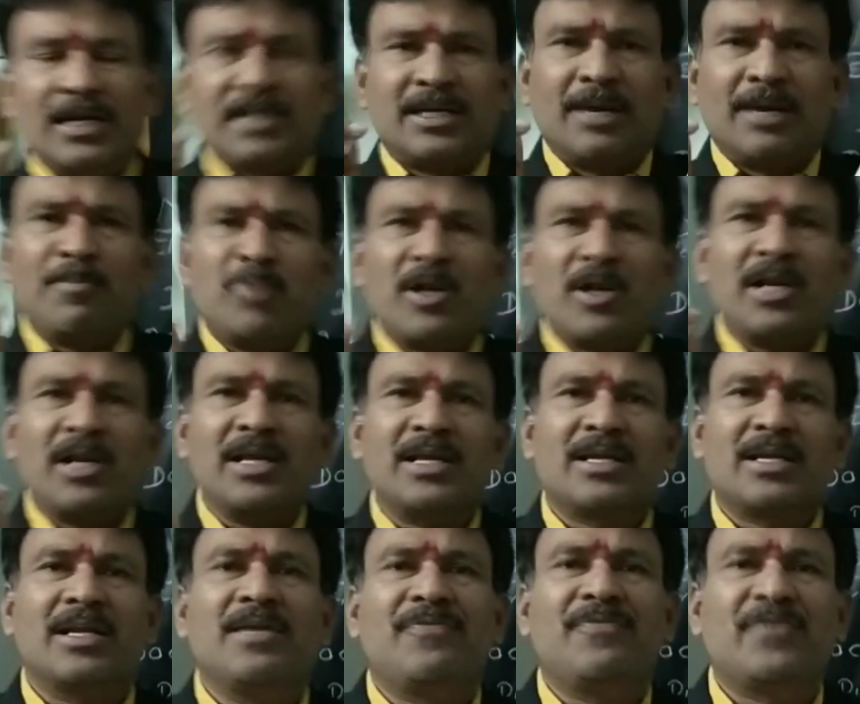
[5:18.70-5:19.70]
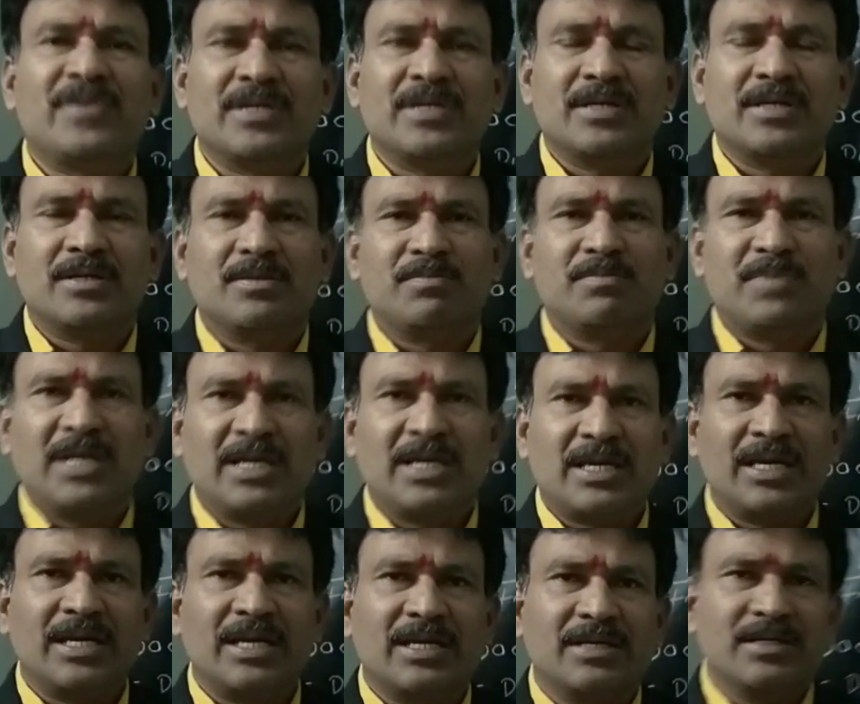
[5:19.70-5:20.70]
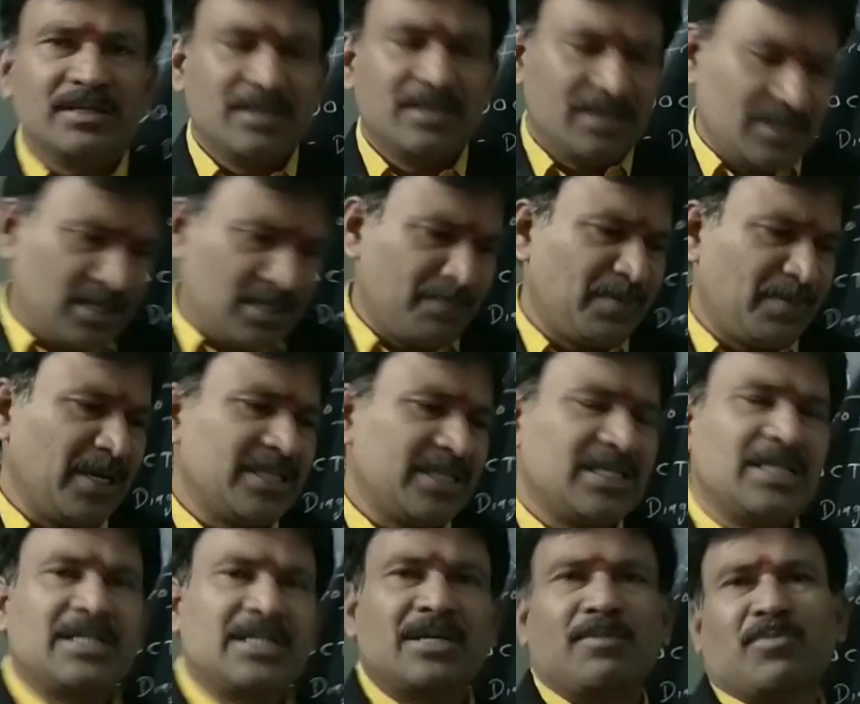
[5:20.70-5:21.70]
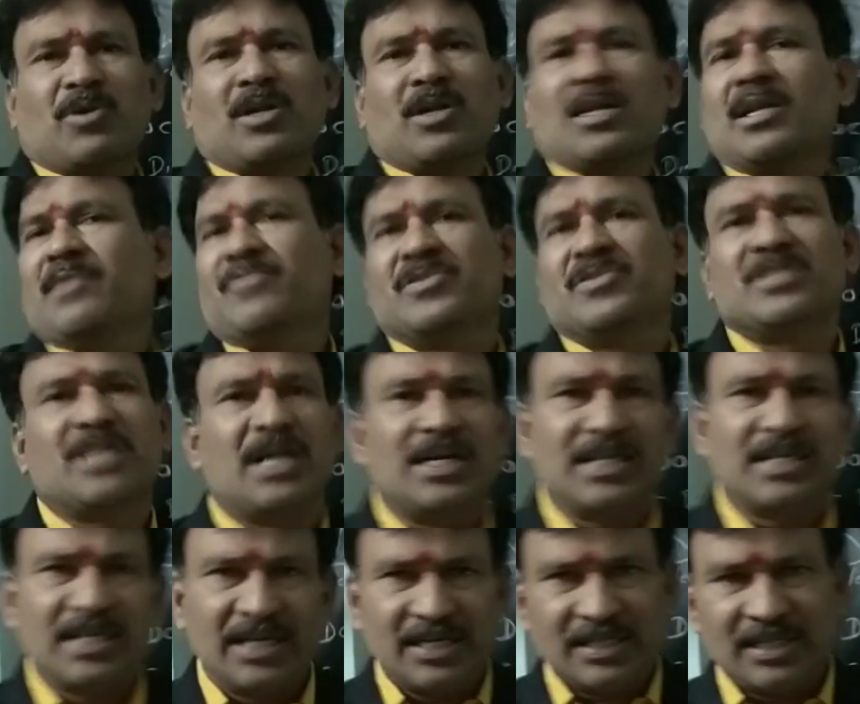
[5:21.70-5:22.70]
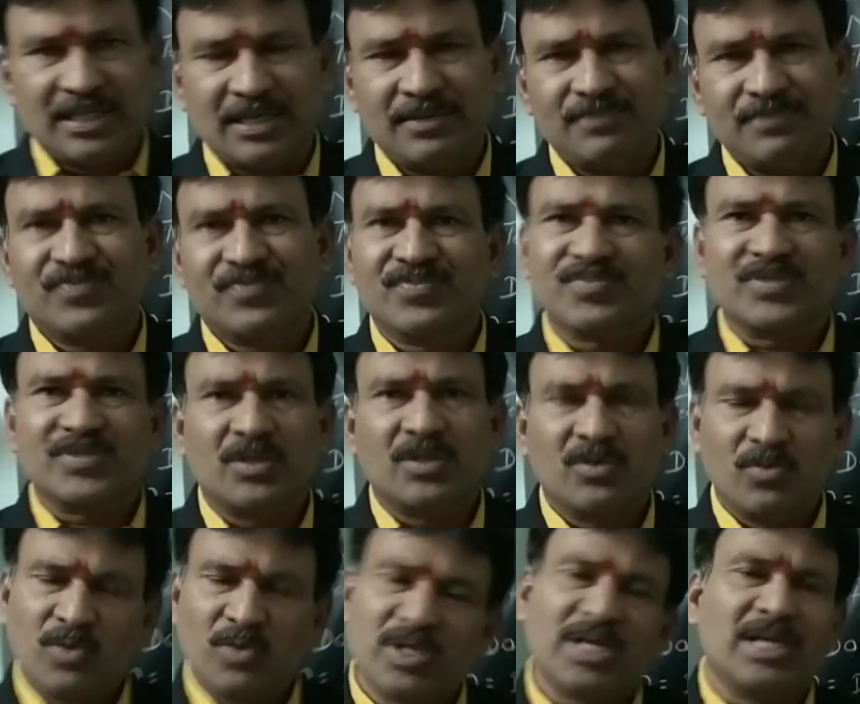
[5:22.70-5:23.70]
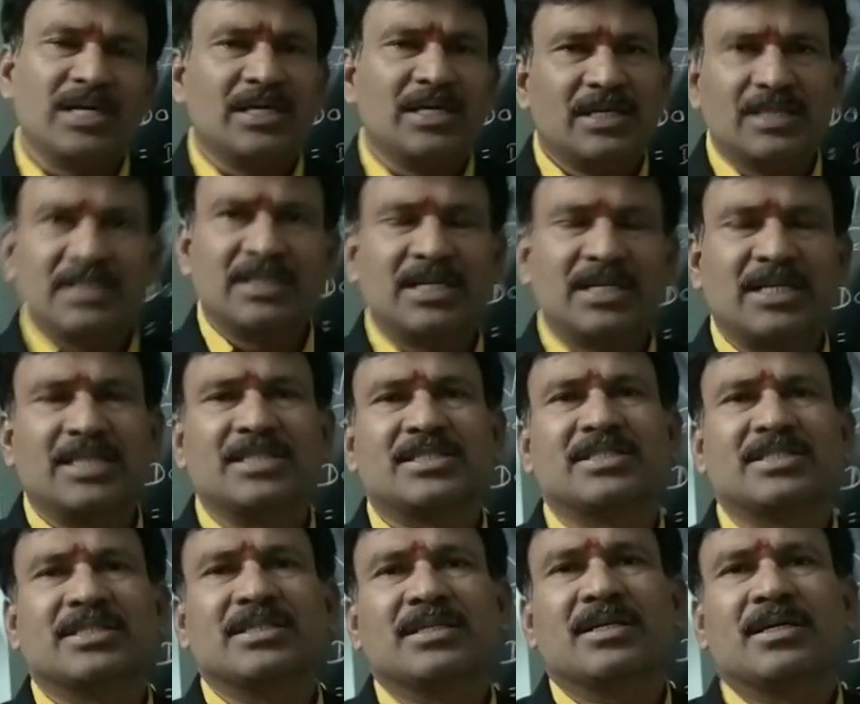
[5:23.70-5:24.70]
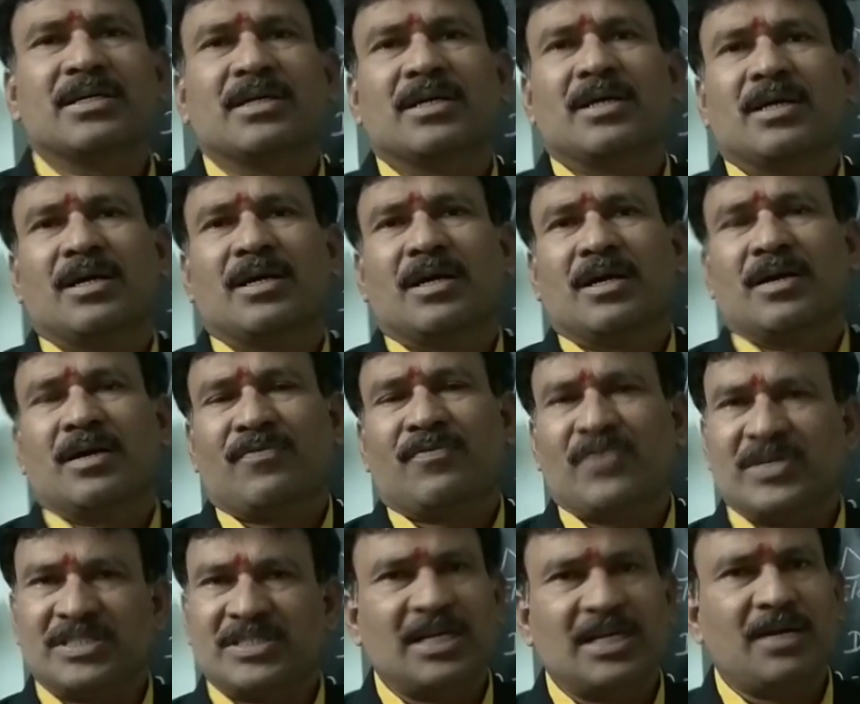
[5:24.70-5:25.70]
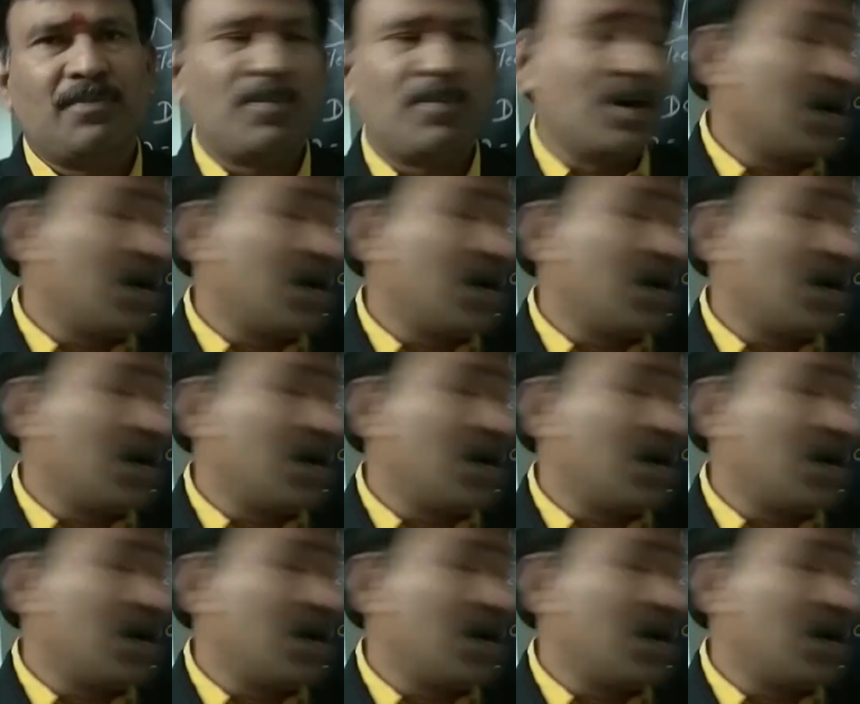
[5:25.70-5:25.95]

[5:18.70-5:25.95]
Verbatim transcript: Temporary relief making the patient temporary relief is not great thing. Okay, that is first aid